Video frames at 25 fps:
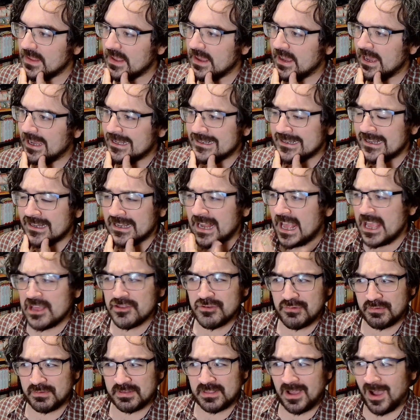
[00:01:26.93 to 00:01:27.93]
And then
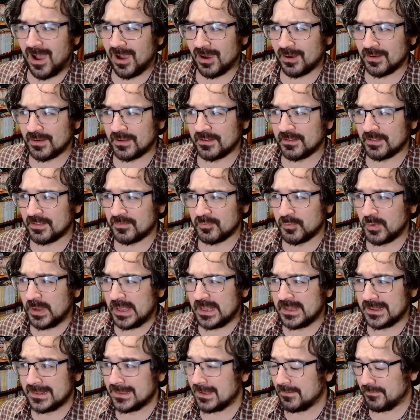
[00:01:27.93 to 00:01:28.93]
Angel of Darkness, we
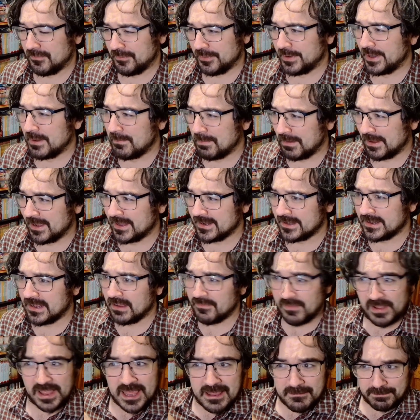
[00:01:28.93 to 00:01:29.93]
never really played
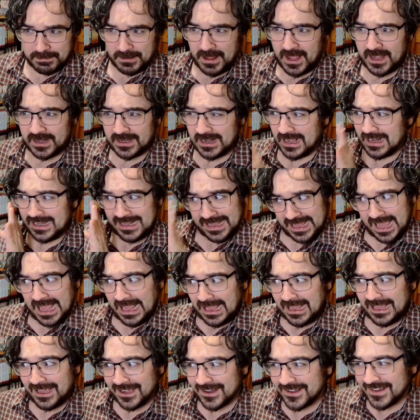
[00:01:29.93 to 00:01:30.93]
together. He played it and he
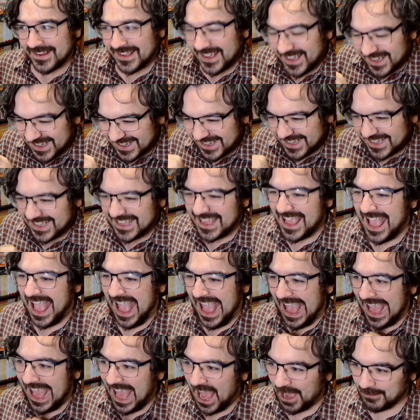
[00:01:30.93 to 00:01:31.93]
hated it. He
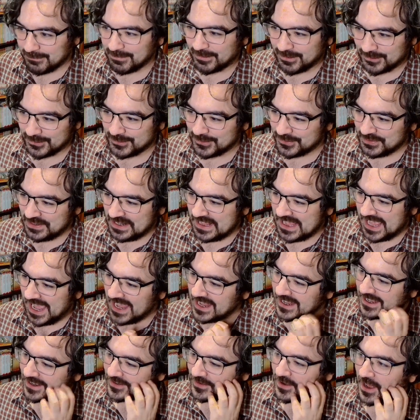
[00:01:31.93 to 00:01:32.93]
absolutely
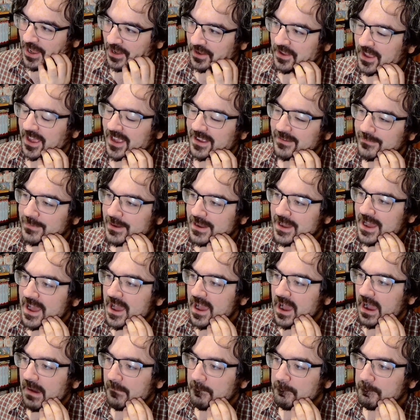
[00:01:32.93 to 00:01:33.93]
hated that game.
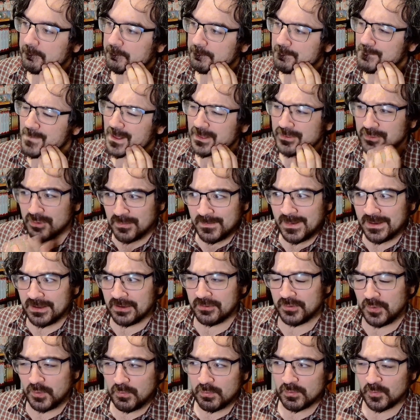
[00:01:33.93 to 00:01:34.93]
And Tomb Raider
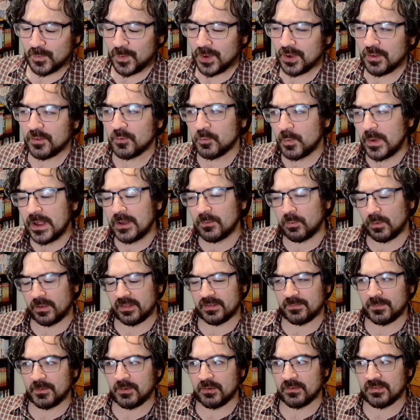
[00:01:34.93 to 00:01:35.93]
two was one of those weird ones
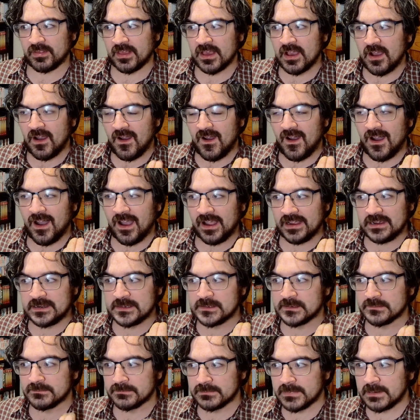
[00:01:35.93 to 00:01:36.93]
because I
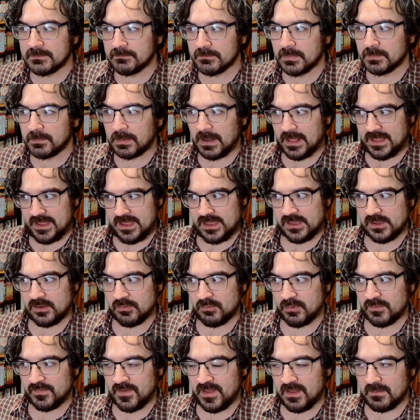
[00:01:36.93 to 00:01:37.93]
remember playing it
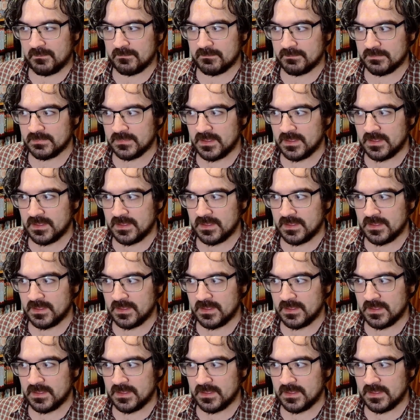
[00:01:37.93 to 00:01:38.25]
with him.